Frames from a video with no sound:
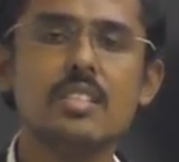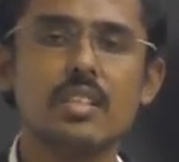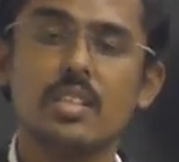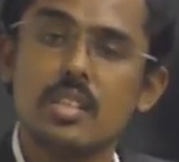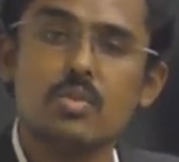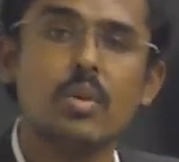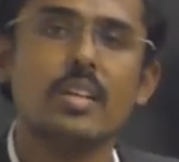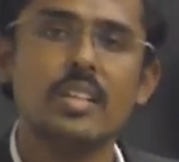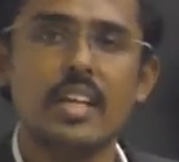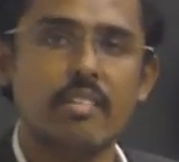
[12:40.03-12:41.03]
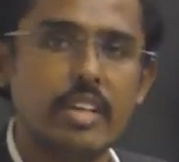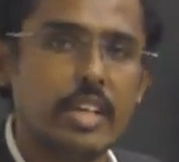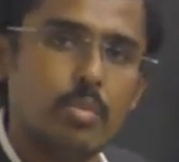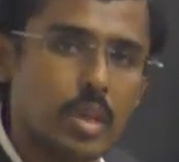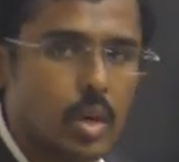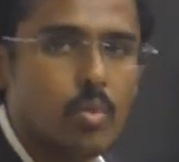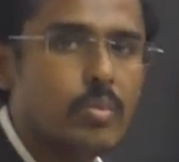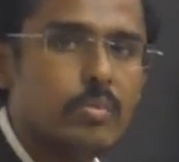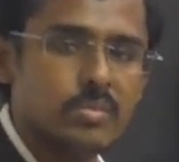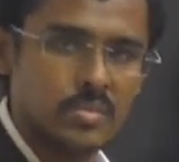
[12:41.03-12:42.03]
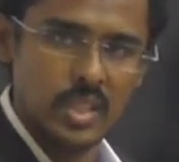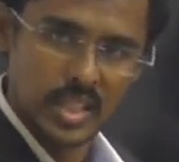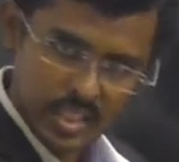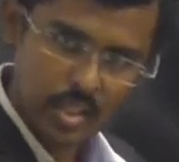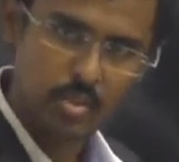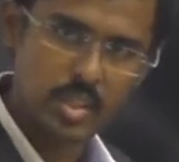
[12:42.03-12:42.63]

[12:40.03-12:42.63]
This is what they have did. But now